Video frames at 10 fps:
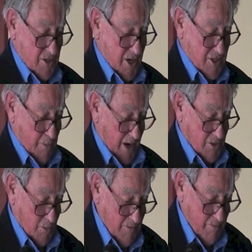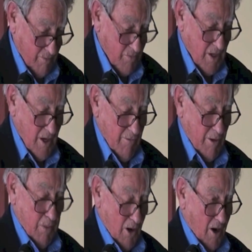a test batsman
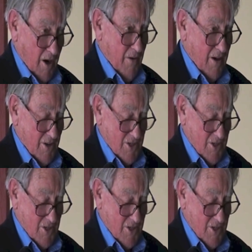replied in